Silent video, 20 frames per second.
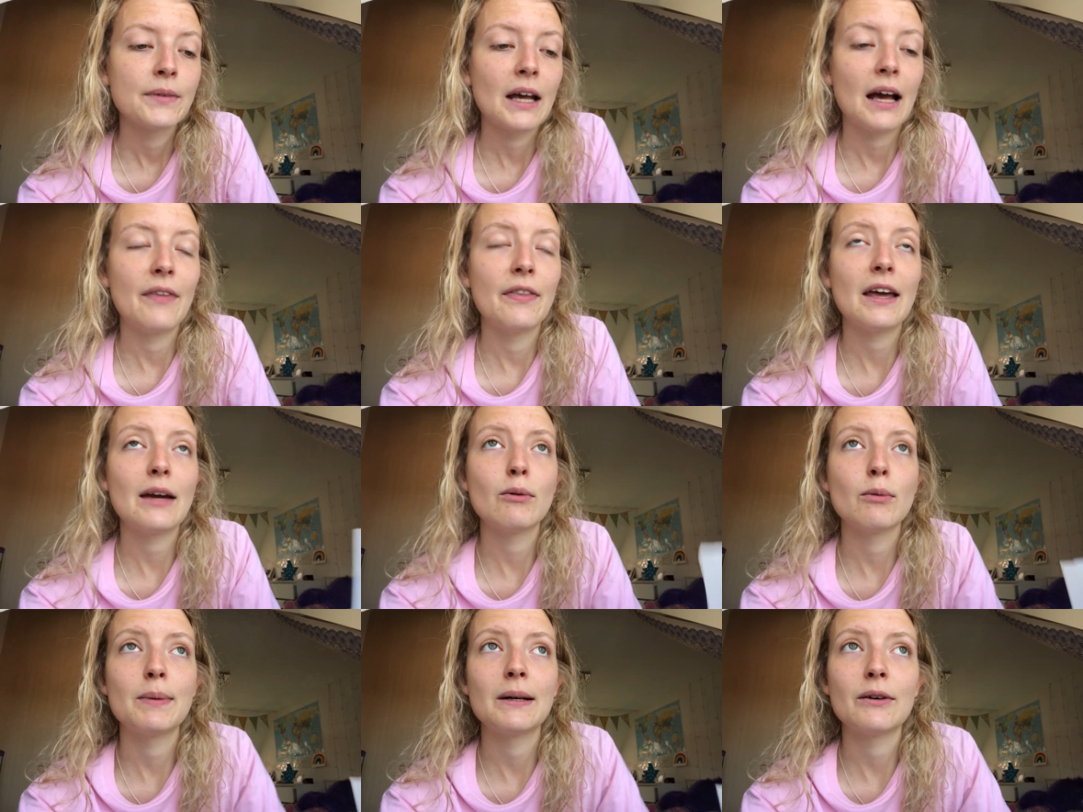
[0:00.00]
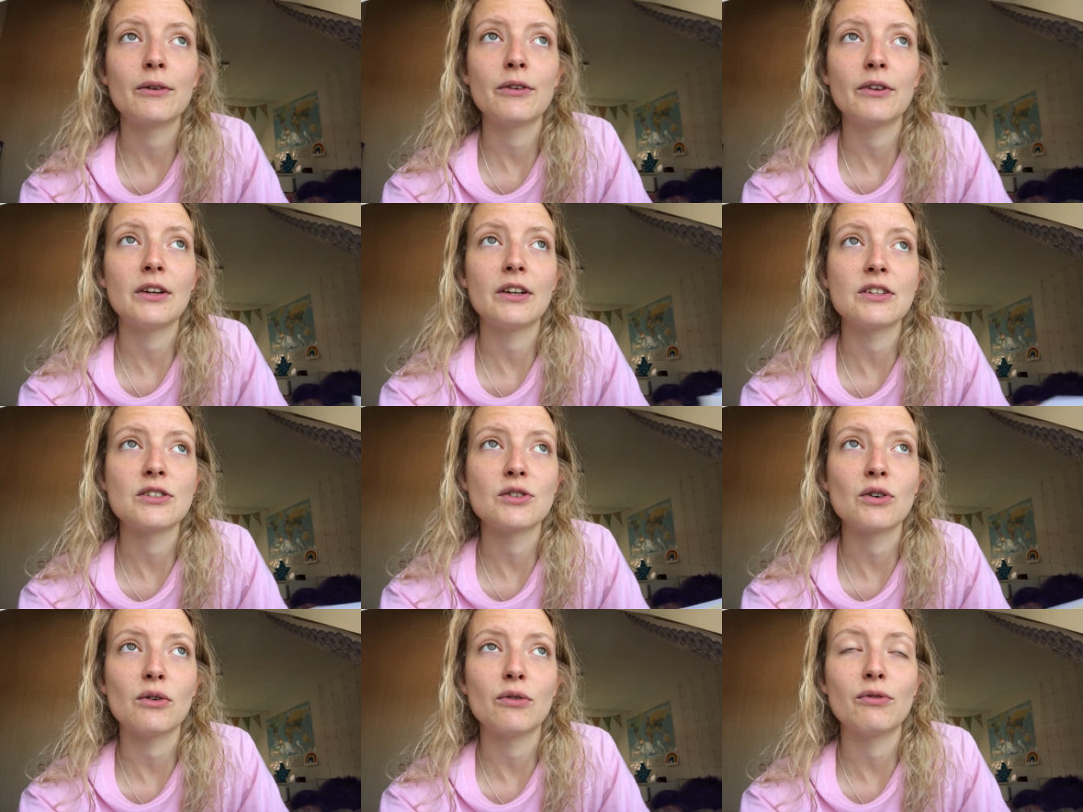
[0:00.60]
and they will be on the
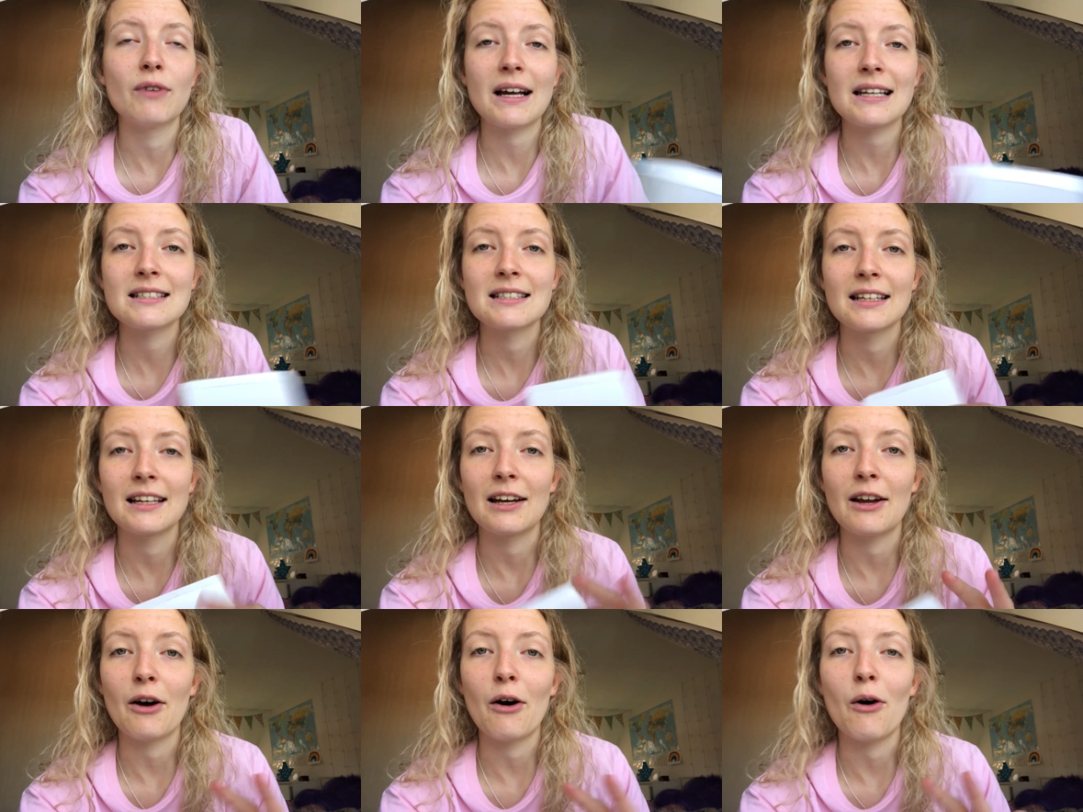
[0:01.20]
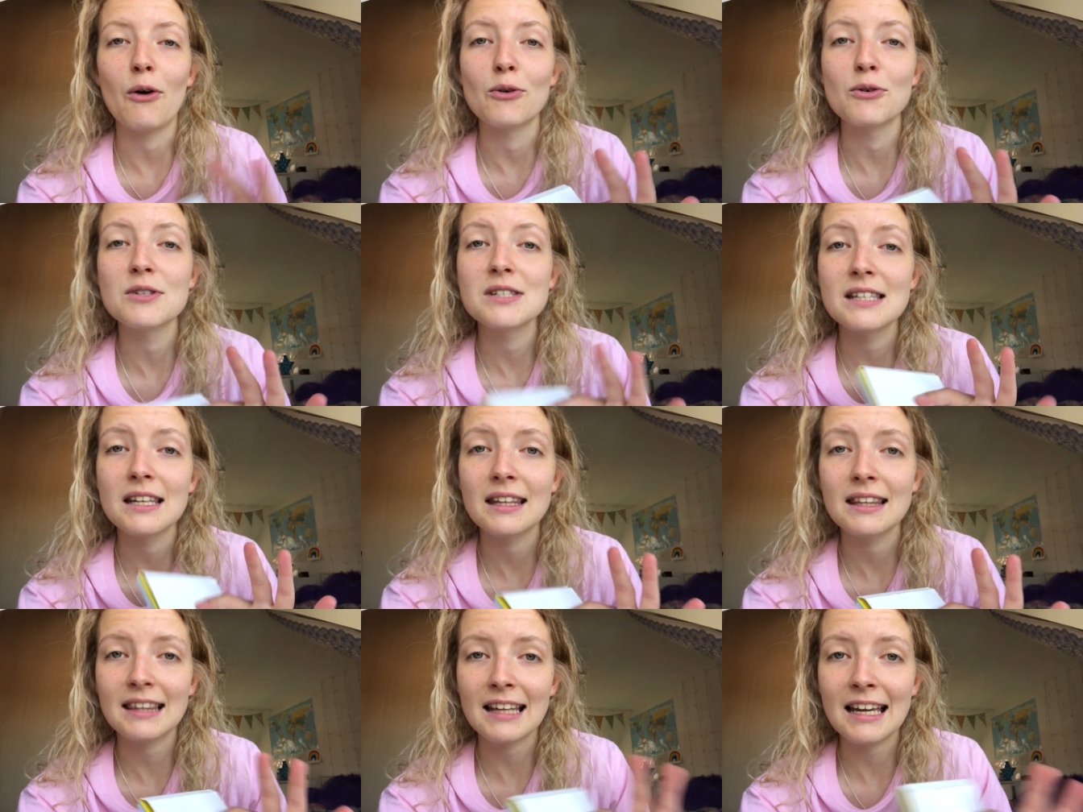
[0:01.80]
sort of vascular
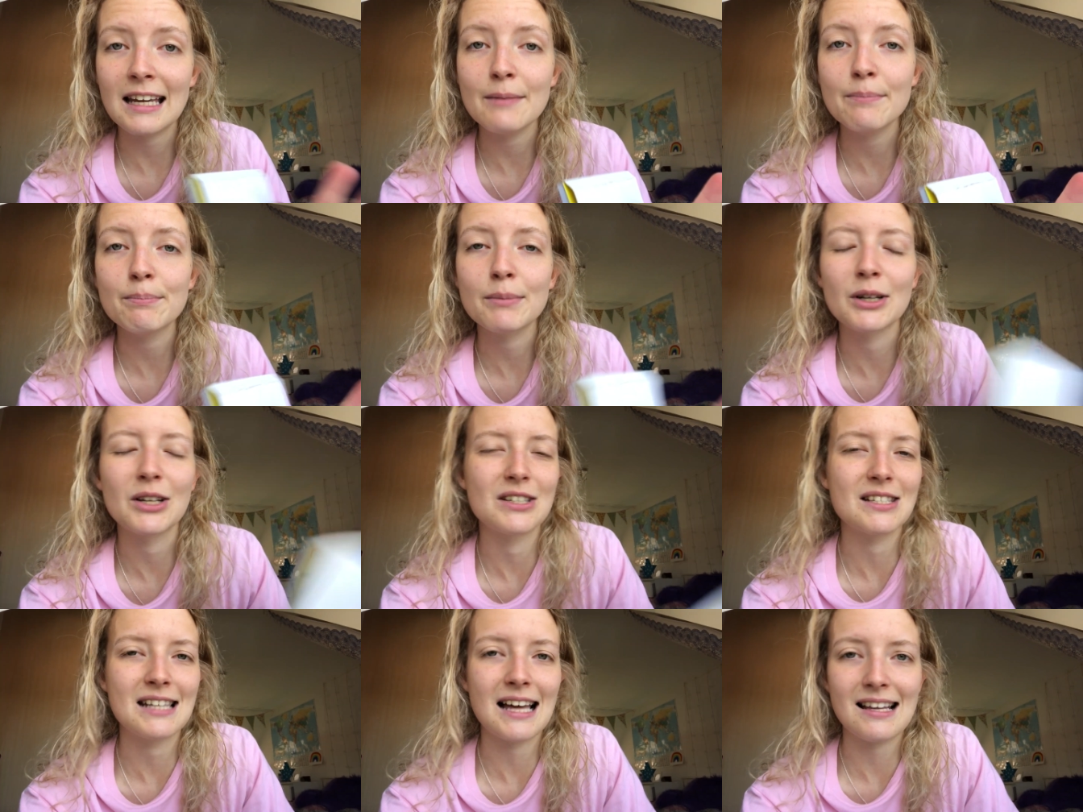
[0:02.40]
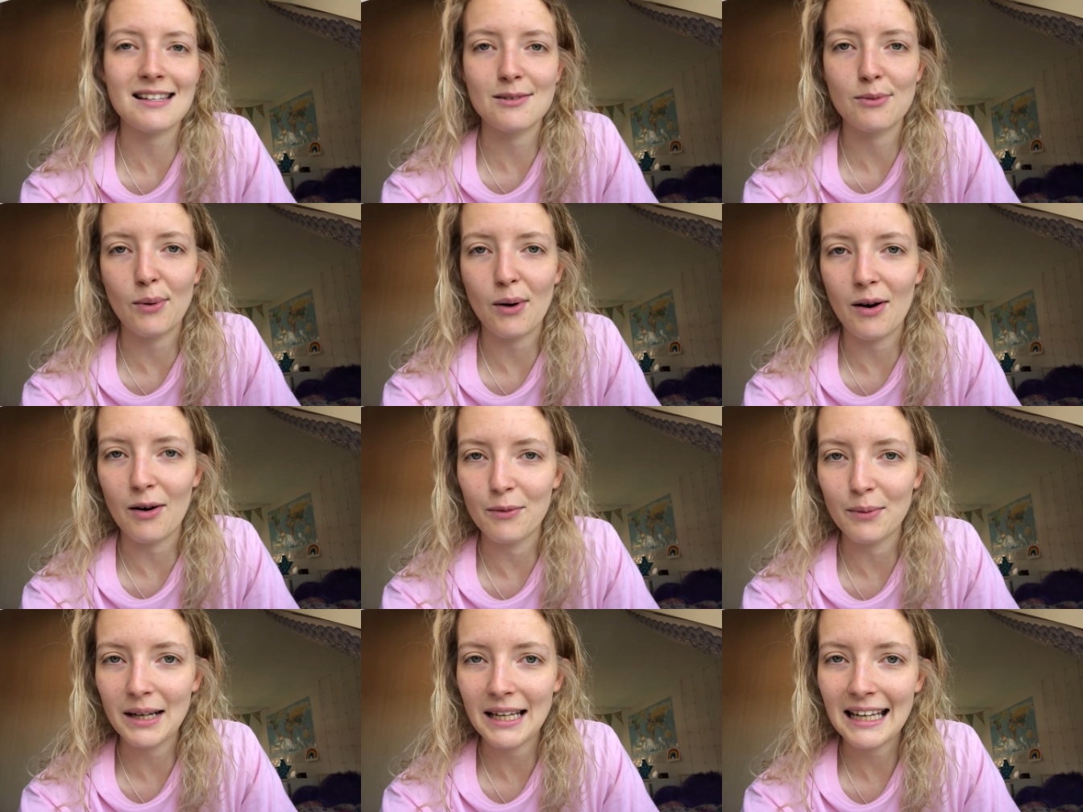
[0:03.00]
ulcer theme because that's what
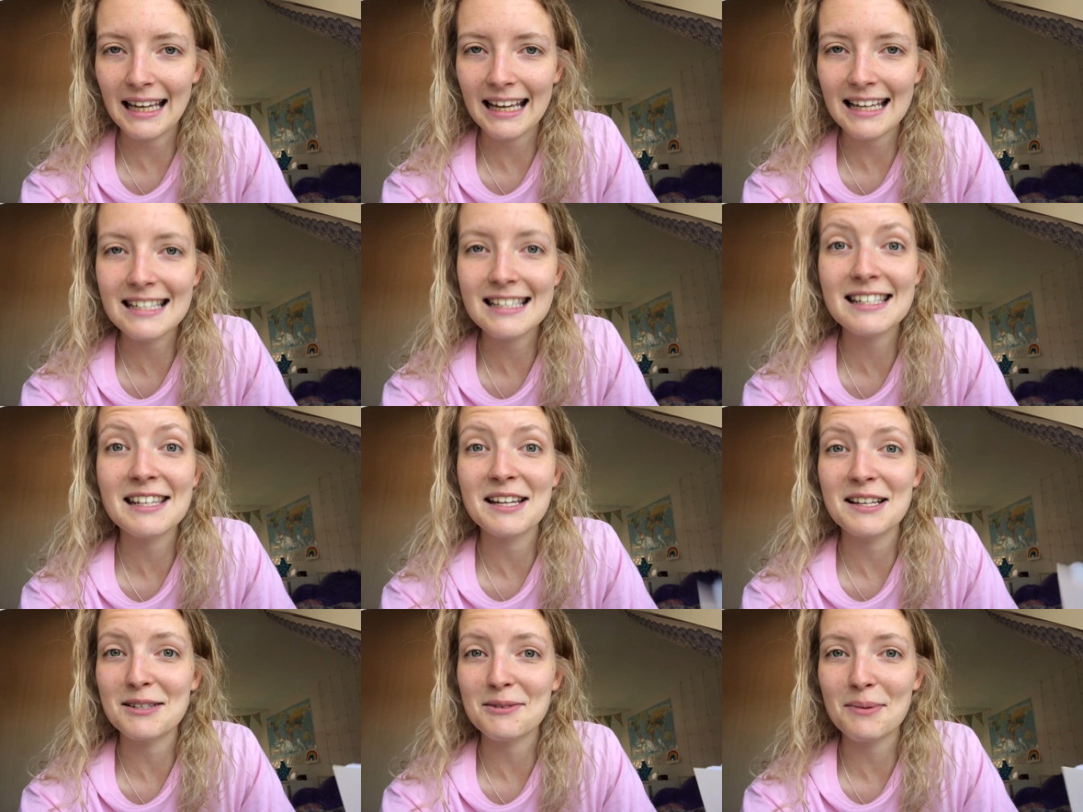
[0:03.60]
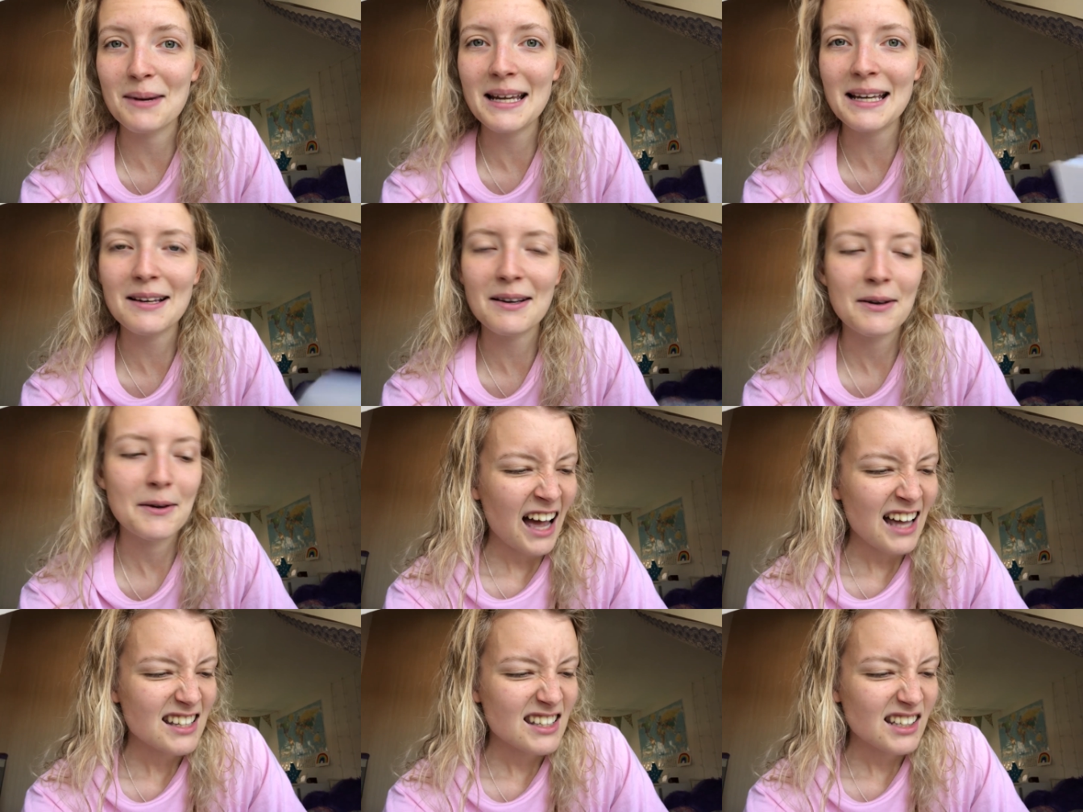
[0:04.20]
our week is this week.
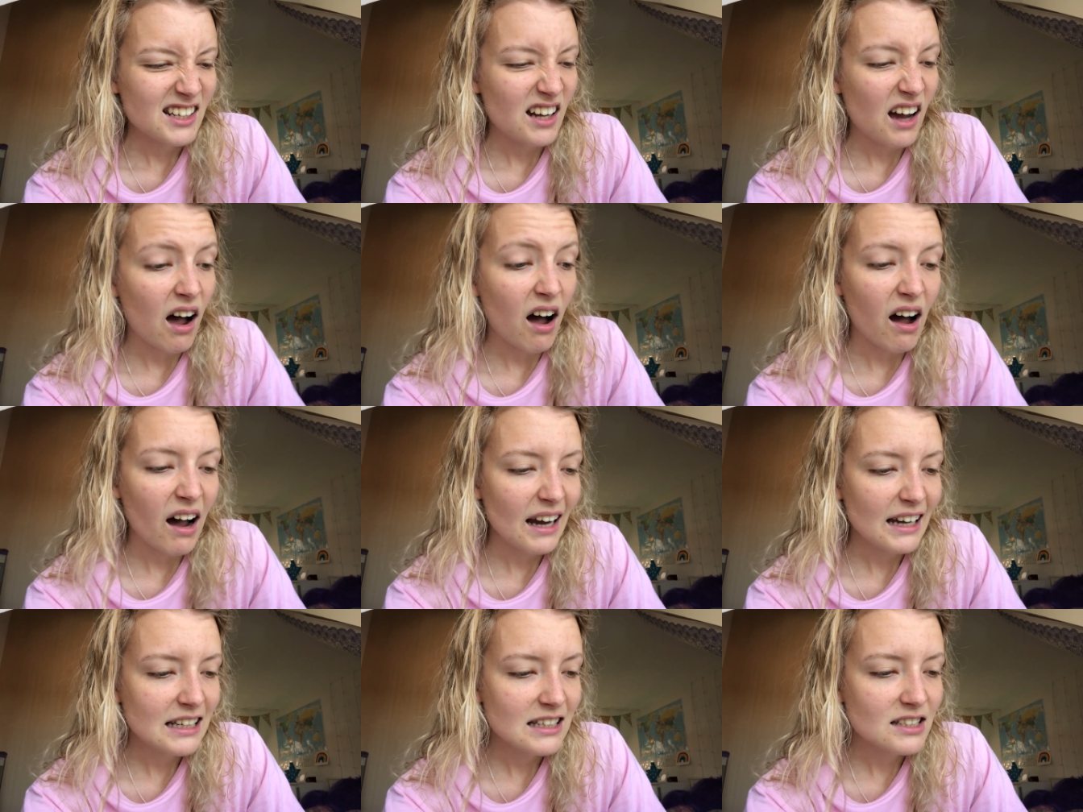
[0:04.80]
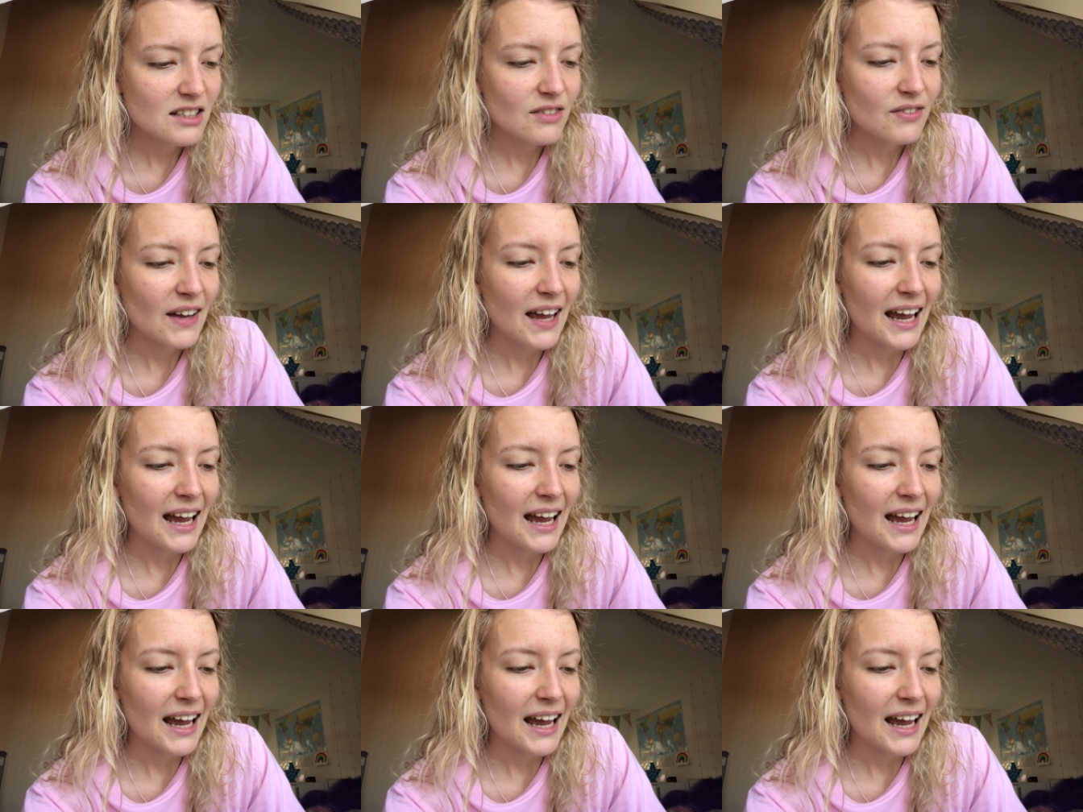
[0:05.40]
That's kind of